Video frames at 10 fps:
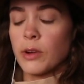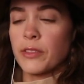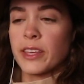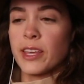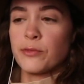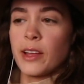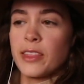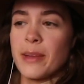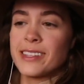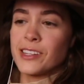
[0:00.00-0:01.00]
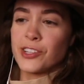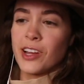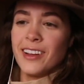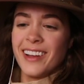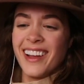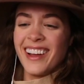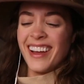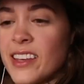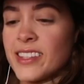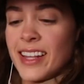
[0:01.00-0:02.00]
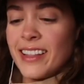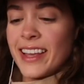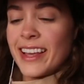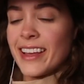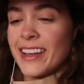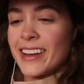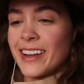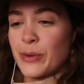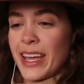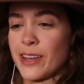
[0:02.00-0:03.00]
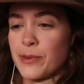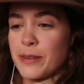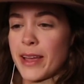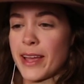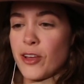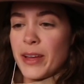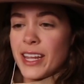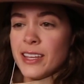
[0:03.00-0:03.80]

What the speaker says: the kid read the message, huh? Isn't that like not okay to read mail, buddy?